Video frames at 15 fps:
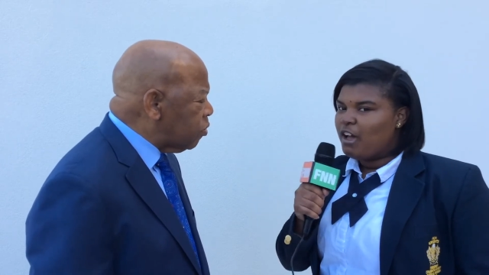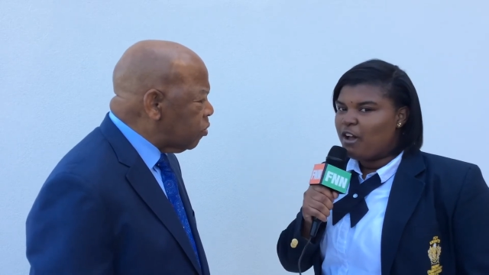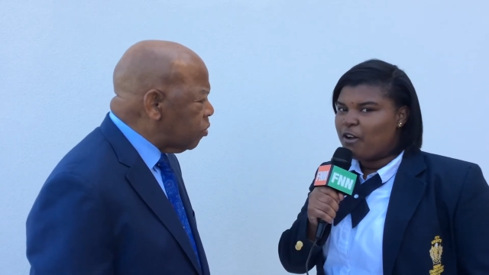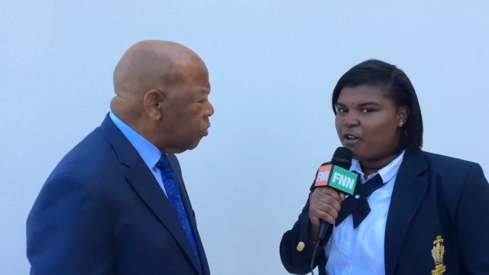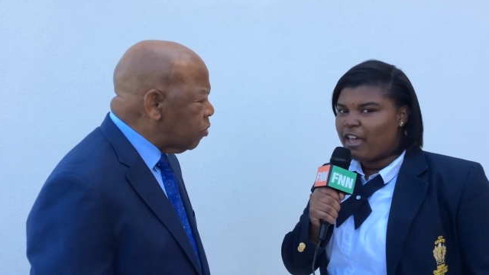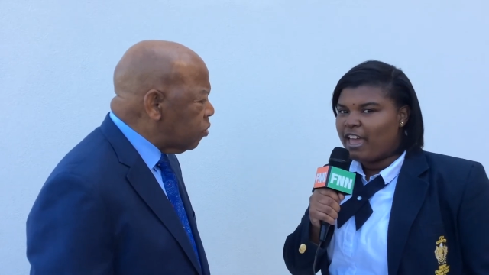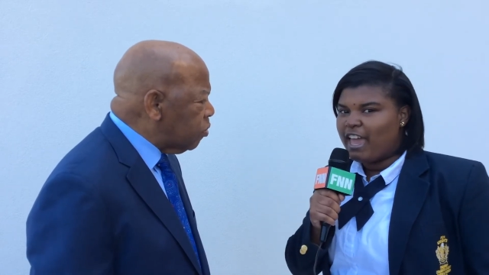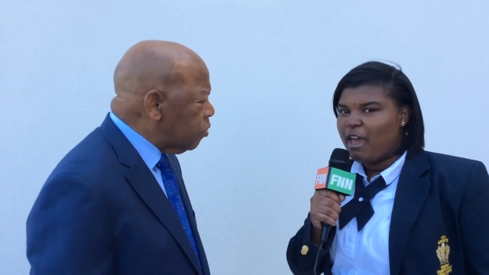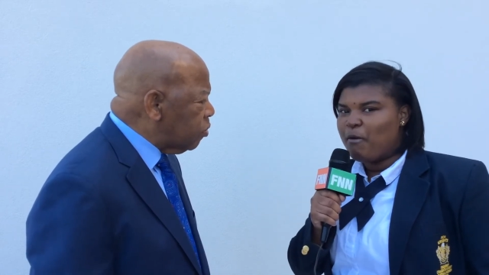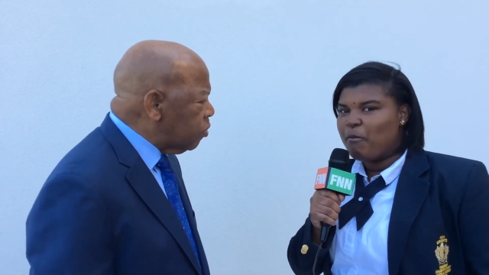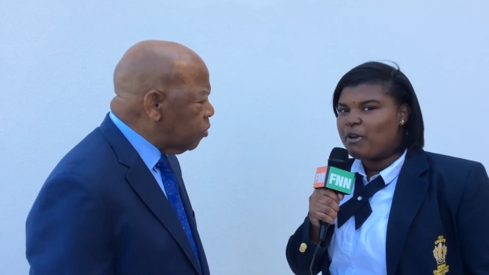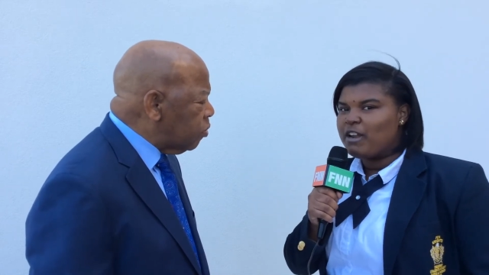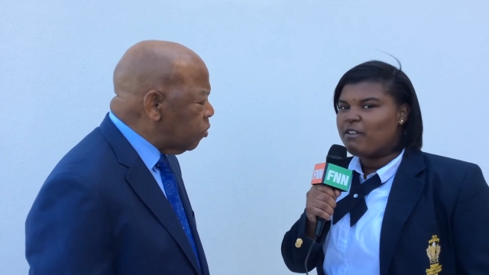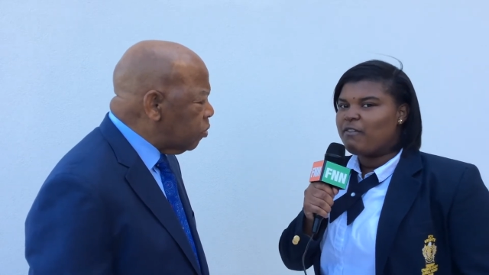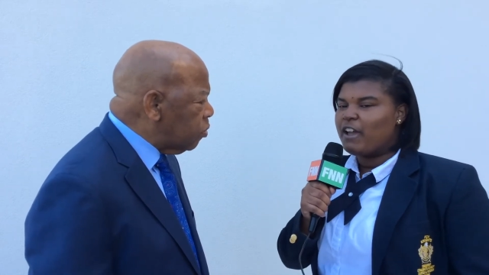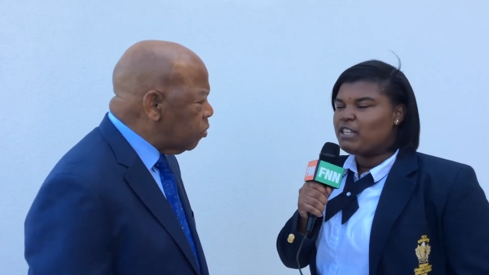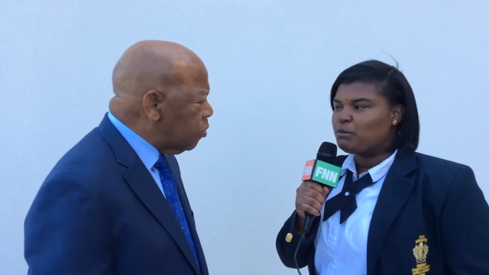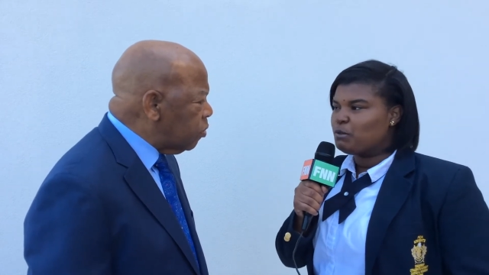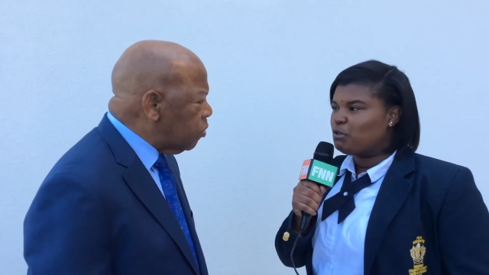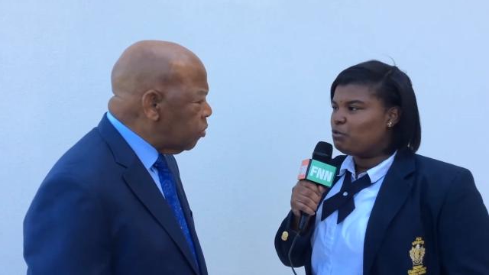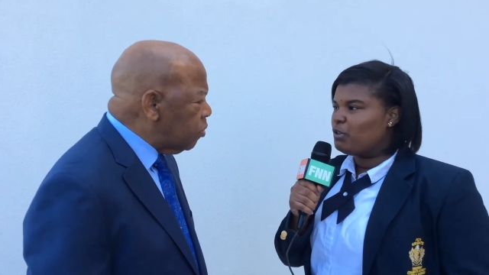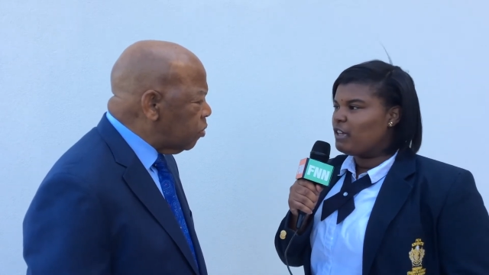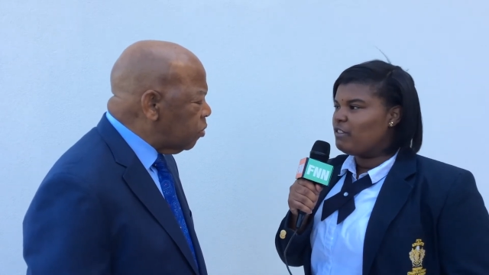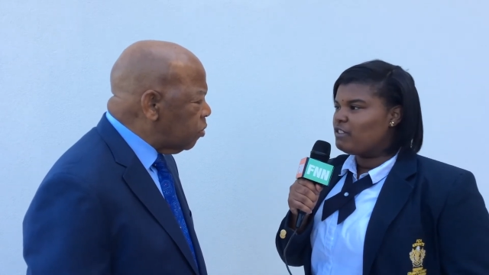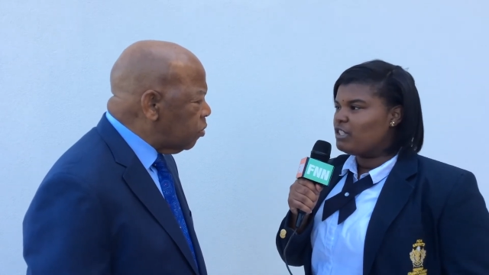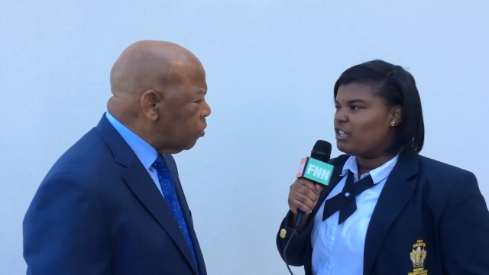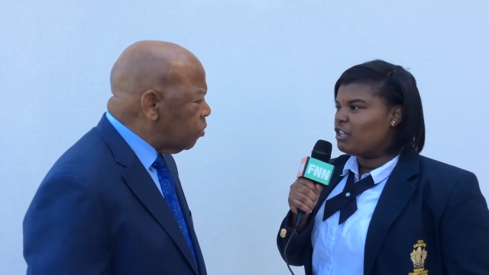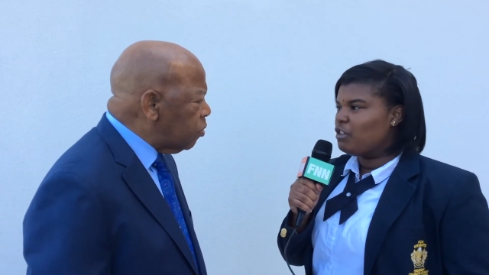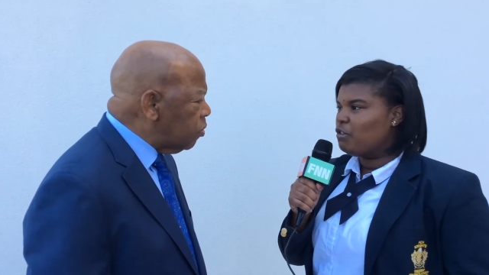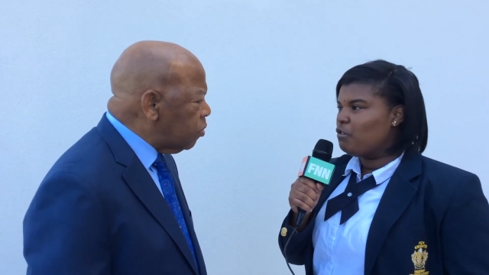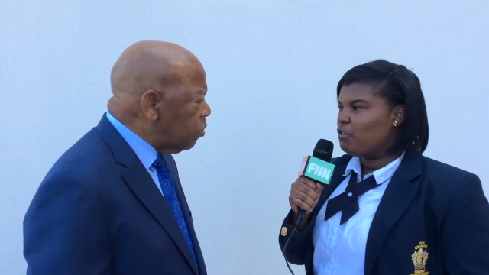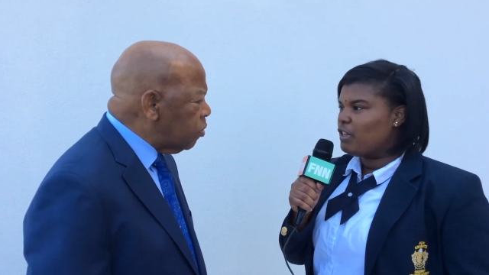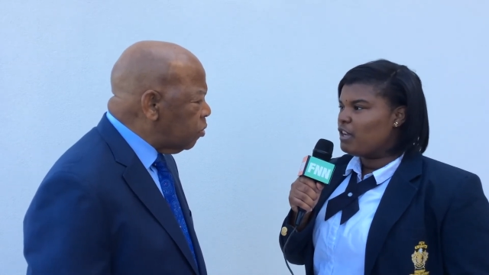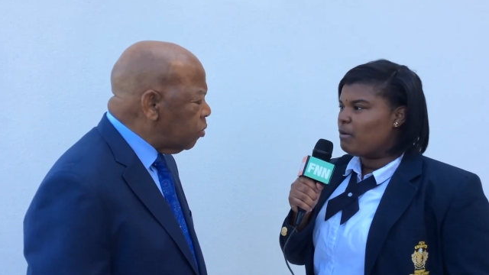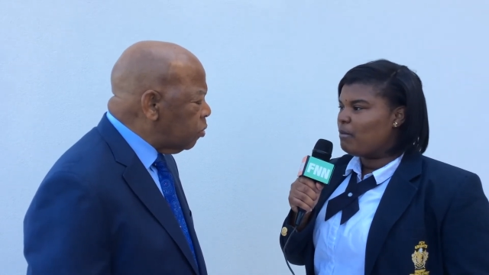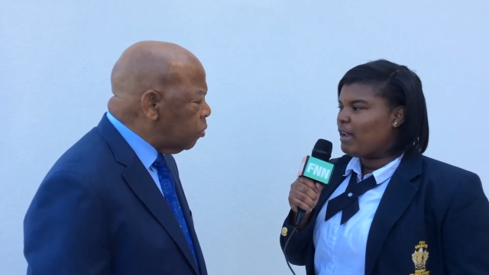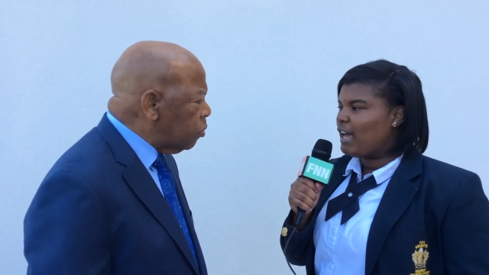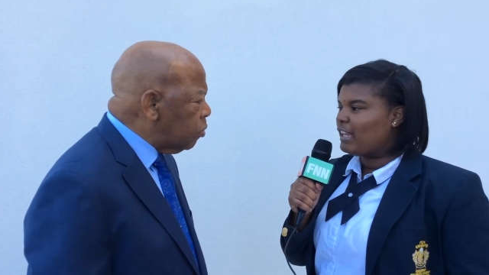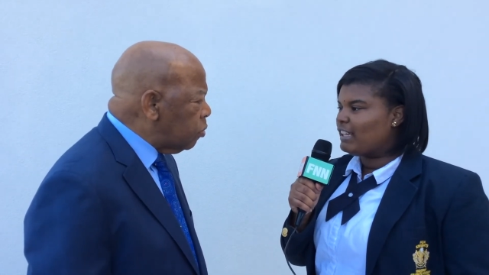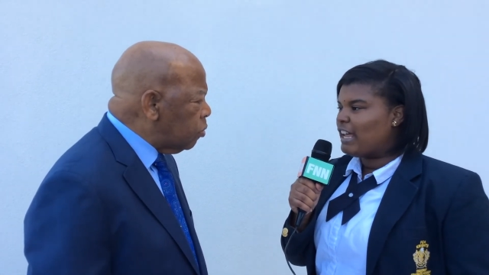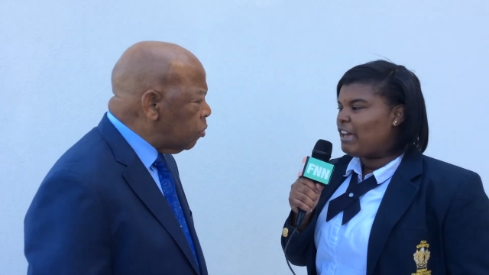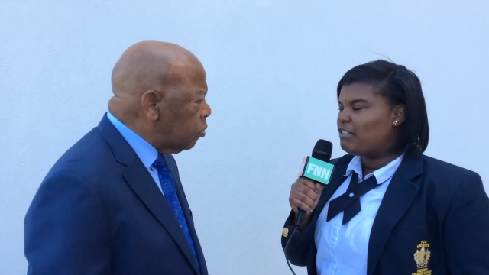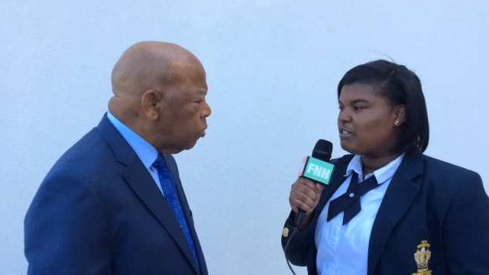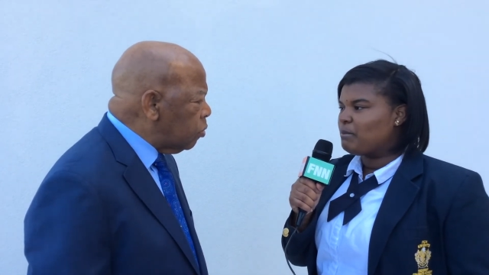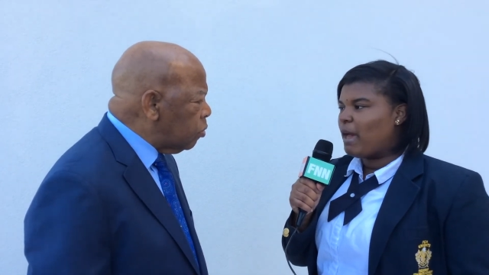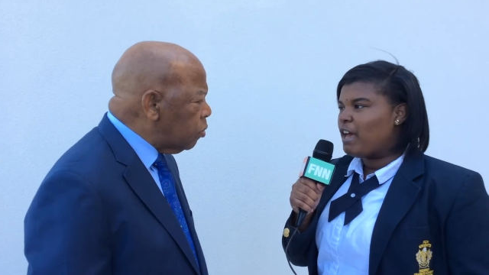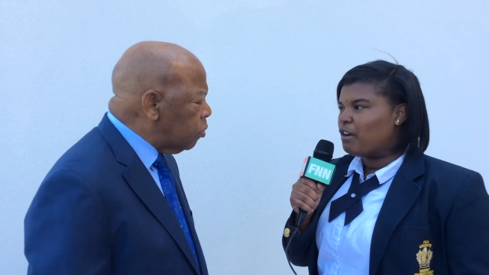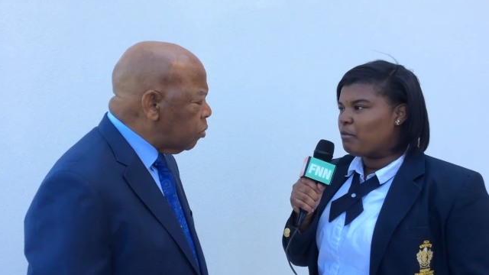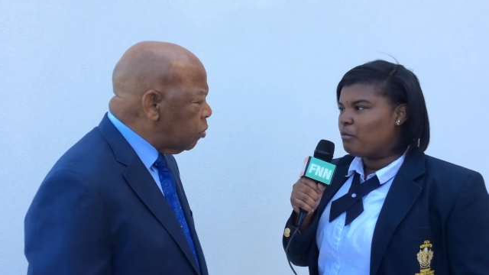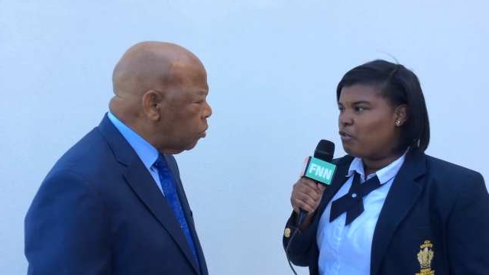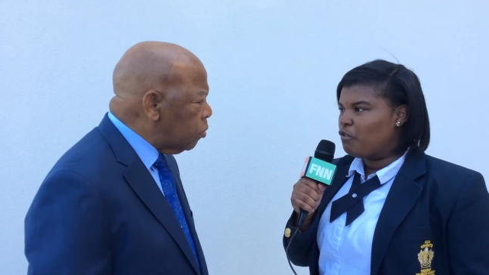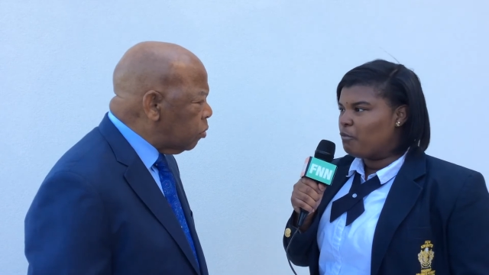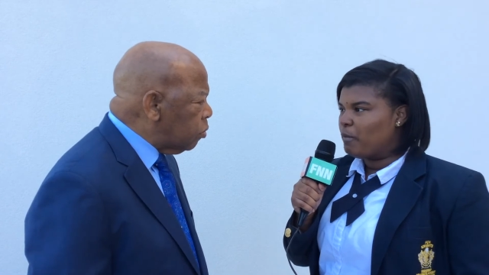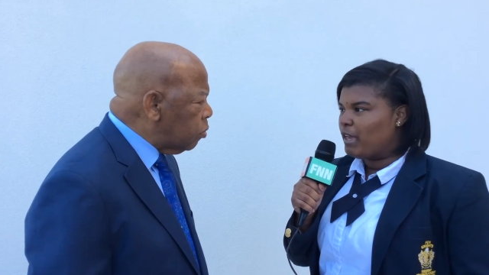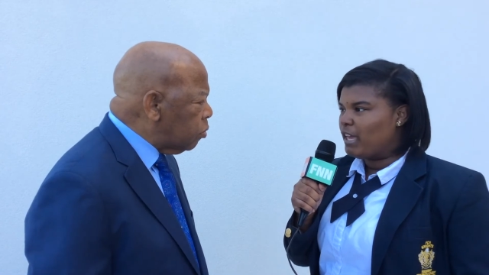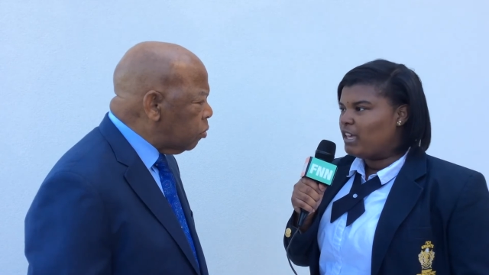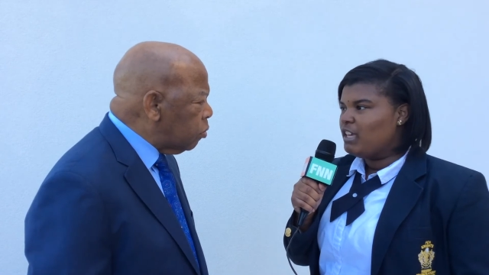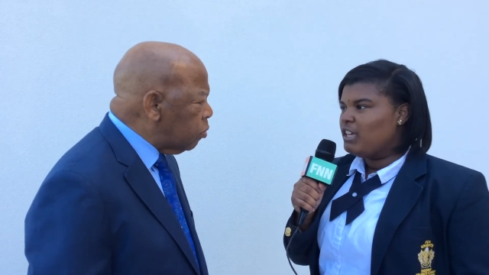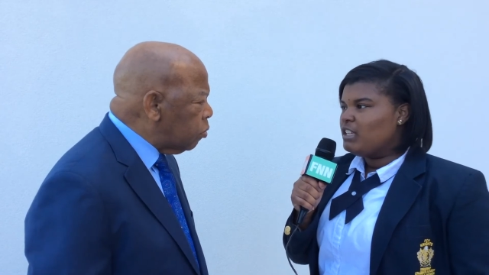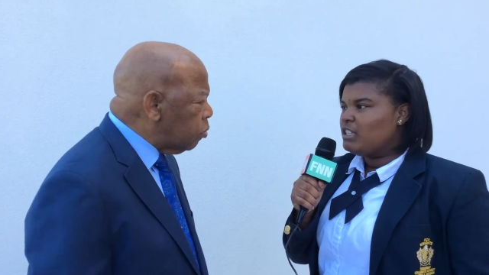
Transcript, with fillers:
Speaker 1: Okay, and what advice would you give to the youth in the Black Lives Matter movement